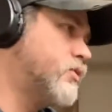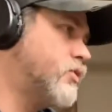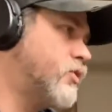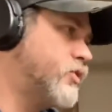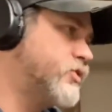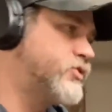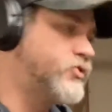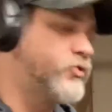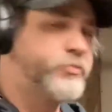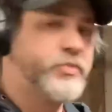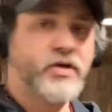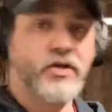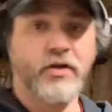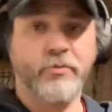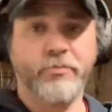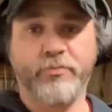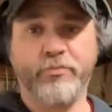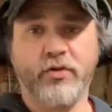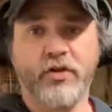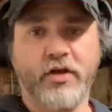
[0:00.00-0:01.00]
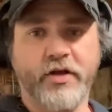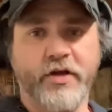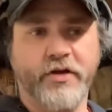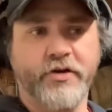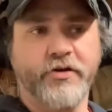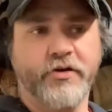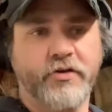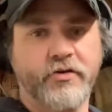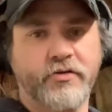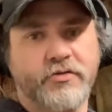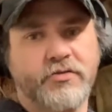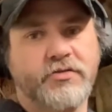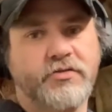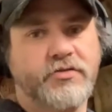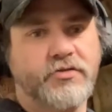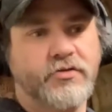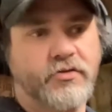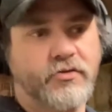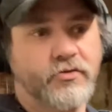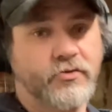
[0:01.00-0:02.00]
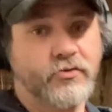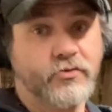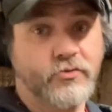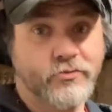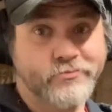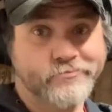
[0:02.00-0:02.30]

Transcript: also picking up a planer. So,